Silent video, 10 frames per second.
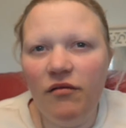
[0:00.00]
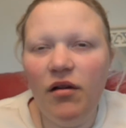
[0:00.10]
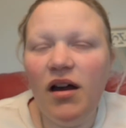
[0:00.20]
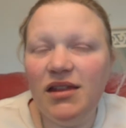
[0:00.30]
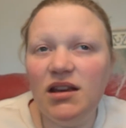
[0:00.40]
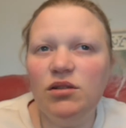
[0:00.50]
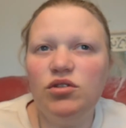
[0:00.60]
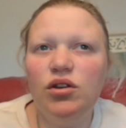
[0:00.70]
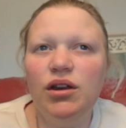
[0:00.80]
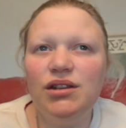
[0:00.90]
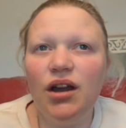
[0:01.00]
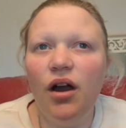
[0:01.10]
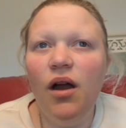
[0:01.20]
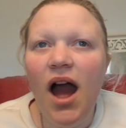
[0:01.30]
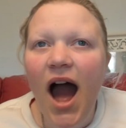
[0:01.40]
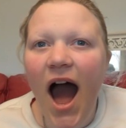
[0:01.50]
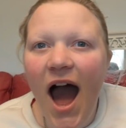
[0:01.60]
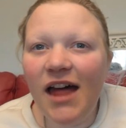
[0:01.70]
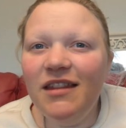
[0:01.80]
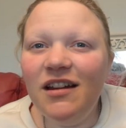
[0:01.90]
remember, I think it was 2 years ago.
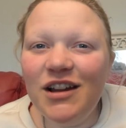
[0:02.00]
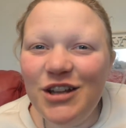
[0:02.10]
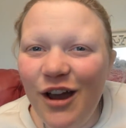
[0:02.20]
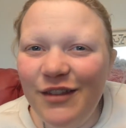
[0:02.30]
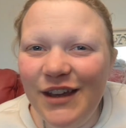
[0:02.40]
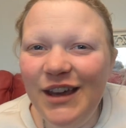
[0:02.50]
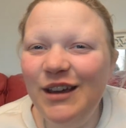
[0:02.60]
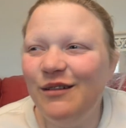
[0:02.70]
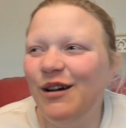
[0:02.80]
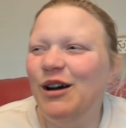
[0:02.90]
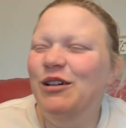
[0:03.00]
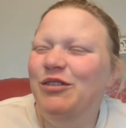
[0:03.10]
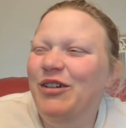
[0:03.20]
And then I turned the heater off.